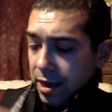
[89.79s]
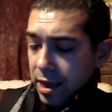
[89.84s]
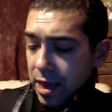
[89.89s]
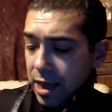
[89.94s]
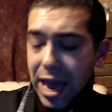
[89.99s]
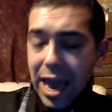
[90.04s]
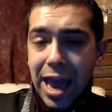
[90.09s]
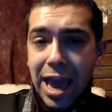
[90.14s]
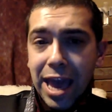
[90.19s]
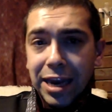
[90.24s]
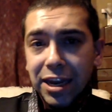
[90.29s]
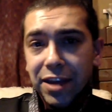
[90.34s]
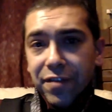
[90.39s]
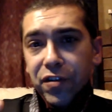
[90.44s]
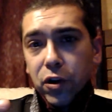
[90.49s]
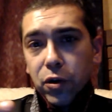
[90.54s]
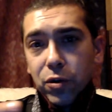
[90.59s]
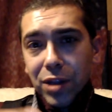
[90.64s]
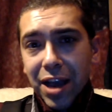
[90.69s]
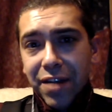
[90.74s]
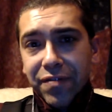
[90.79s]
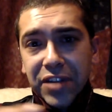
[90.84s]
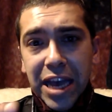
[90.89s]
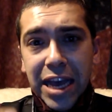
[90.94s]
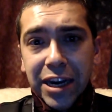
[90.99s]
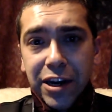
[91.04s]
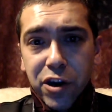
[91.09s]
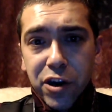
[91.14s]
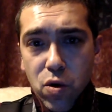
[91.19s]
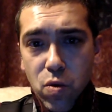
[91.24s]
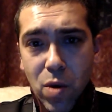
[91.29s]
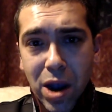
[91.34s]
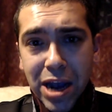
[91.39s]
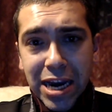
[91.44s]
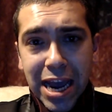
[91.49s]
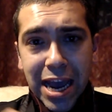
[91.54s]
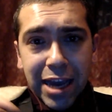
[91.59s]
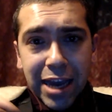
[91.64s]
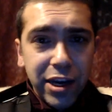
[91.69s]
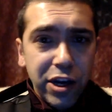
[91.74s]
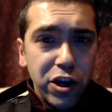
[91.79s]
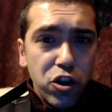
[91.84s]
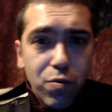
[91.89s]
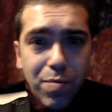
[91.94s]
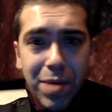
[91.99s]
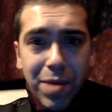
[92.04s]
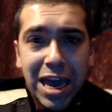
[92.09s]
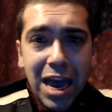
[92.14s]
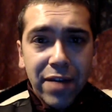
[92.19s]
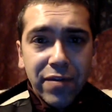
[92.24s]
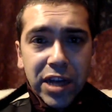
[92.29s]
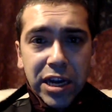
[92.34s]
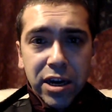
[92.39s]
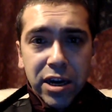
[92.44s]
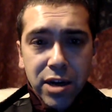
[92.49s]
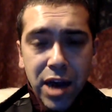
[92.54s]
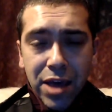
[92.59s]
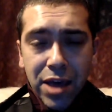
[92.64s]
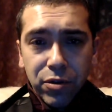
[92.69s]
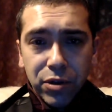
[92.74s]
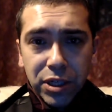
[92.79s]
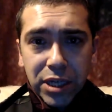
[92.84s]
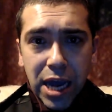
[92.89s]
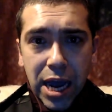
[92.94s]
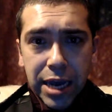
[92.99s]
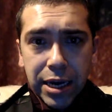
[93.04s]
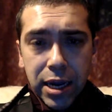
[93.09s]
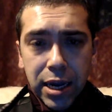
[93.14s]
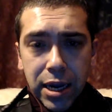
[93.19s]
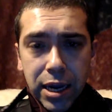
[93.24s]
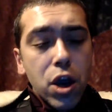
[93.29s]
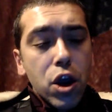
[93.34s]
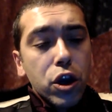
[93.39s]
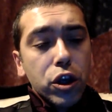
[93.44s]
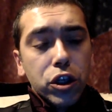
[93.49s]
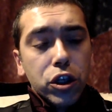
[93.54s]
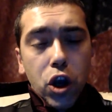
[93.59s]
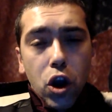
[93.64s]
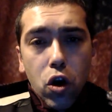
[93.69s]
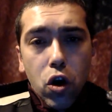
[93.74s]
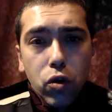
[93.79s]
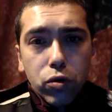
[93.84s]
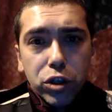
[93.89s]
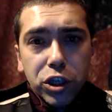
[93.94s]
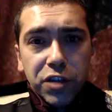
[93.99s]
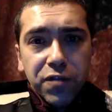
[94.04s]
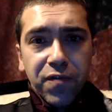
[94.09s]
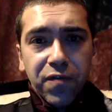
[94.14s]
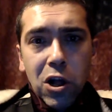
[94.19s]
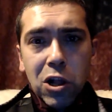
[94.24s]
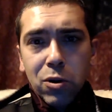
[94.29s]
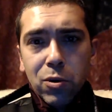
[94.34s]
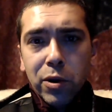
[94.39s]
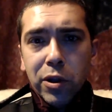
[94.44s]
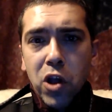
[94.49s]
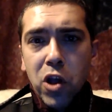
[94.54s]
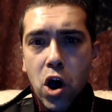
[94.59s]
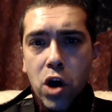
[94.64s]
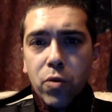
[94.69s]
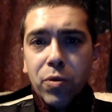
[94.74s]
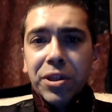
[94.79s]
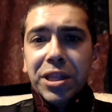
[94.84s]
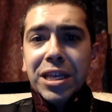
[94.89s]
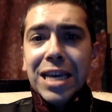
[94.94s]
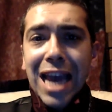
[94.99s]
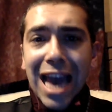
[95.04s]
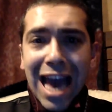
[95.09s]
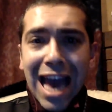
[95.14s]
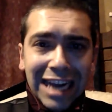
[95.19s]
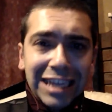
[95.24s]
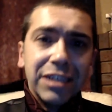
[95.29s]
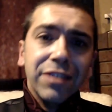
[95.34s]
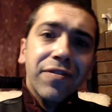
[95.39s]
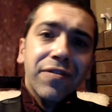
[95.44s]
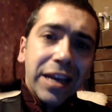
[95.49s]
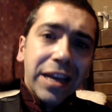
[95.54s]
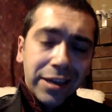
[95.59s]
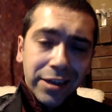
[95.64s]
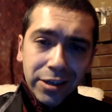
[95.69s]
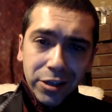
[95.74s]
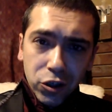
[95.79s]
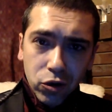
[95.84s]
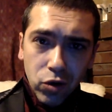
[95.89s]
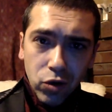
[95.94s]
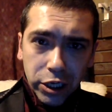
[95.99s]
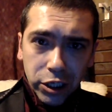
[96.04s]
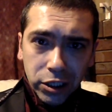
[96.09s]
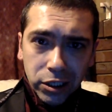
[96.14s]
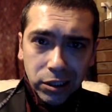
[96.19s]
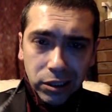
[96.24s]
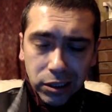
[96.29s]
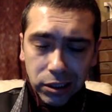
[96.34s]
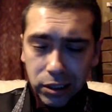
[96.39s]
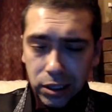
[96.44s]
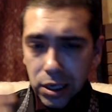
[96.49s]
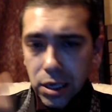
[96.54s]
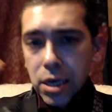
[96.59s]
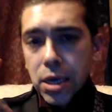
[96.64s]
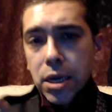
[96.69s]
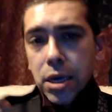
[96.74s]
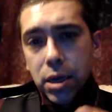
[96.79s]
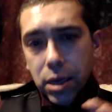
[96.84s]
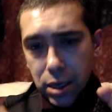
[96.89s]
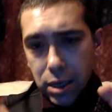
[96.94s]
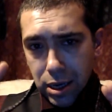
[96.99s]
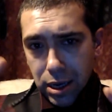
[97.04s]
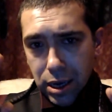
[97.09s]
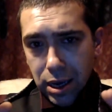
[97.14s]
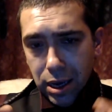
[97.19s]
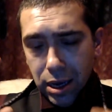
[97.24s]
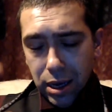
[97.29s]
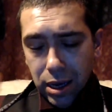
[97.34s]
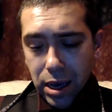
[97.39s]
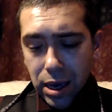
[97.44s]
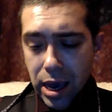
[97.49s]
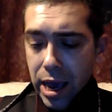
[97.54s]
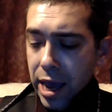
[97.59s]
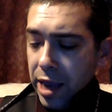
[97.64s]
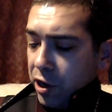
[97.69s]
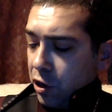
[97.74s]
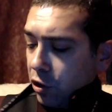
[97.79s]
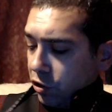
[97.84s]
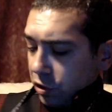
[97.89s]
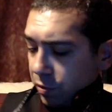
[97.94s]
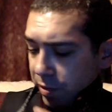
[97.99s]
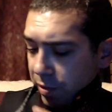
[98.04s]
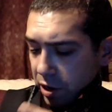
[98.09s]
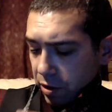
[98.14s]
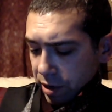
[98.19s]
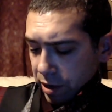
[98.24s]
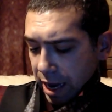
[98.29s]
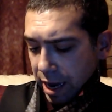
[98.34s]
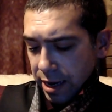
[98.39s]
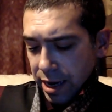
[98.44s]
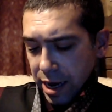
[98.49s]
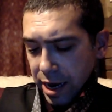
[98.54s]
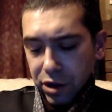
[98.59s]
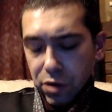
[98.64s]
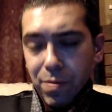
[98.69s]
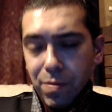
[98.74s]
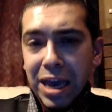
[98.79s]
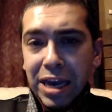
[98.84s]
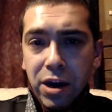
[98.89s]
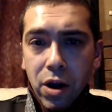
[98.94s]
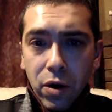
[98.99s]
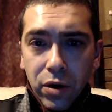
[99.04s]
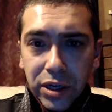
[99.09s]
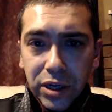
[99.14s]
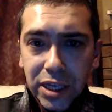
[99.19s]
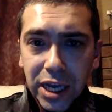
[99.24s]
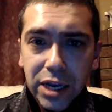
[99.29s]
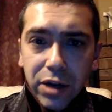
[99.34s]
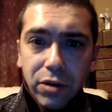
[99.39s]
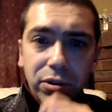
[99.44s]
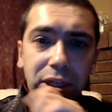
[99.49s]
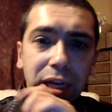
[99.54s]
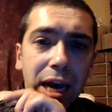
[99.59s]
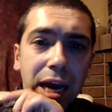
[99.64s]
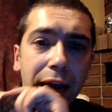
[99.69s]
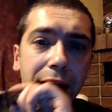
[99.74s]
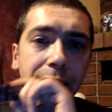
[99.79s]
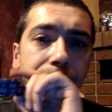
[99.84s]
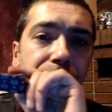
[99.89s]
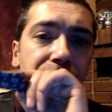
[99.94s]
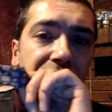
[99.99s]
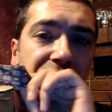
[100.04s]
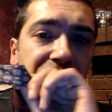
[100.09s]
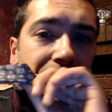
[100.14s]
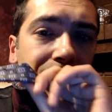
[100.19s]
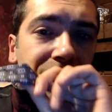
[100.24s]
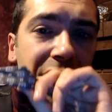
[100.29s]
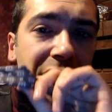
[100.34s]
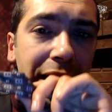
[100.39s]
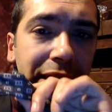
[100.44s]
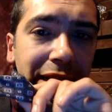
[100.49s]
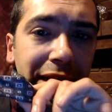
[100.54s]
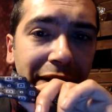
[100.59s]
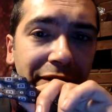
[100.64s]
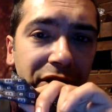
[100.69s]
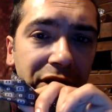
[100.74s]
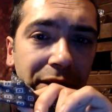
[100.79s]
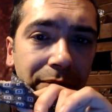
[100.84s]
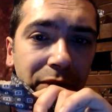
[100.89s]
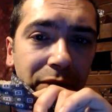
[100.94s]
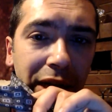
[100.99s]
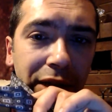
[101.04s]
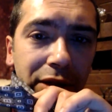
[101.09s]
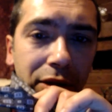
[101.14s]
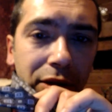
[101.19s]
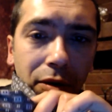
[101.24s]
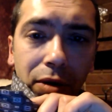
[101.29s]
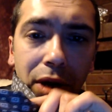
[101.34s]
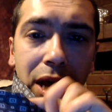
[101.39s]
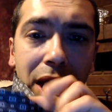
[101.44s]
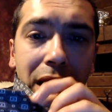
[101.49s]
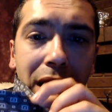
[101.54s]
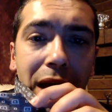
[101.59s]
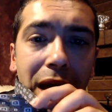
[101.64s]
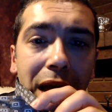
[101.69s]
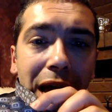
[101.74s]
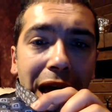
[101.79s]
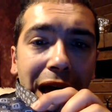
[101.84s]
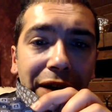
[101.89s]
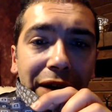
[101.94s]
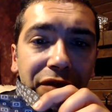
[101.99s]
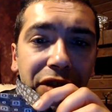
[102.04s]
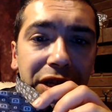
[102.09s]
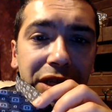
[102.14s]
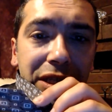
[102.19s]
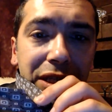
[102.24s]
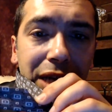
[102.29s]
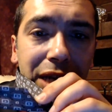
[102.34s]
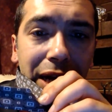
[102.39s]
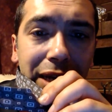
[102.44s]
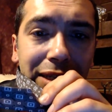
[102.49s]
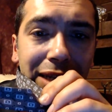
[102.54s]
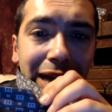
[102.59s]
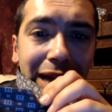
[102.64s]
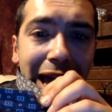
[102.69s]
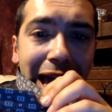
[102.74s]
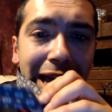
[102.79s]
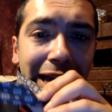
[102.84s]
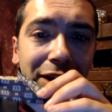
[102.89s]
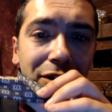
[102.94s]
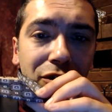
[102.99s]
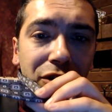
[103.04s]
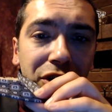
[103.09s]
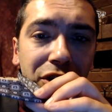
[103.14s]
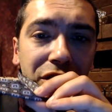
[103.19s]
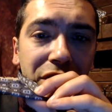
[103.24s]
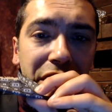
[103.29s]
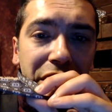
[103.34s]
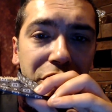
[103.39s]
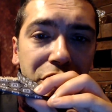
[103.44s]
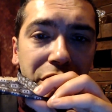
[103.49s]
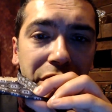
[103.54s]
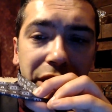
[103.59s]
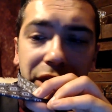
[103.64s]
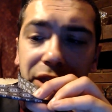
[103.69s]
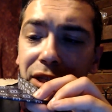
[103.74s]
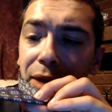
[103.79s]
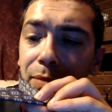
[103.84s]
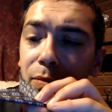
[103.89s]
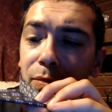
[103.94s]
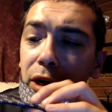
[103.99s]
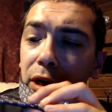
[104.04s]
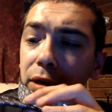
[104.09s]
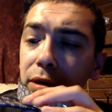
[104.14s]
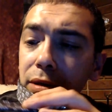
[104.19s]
And if you're left-handed or right-handed, you may have that on either side. So just follow along with the active end instructions, and you should be okay. Now, you may notice that your tie, some ties have it, some ties don't, have this diagonal stitch in it somewhere.